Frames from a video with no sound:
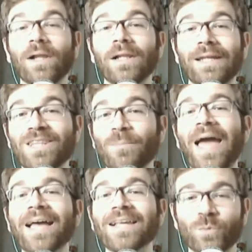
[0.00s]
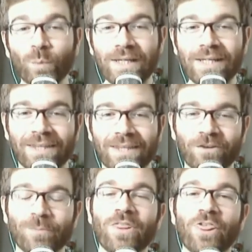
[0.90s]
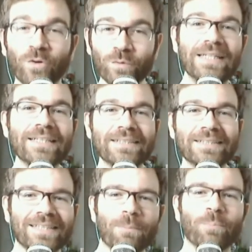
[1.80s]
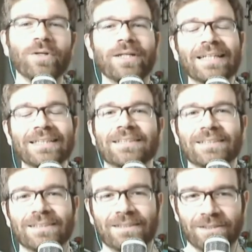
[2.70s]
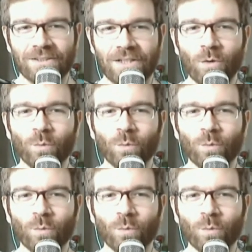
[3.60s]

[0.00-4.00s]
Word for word: Well, in the past week, there have been three separate instances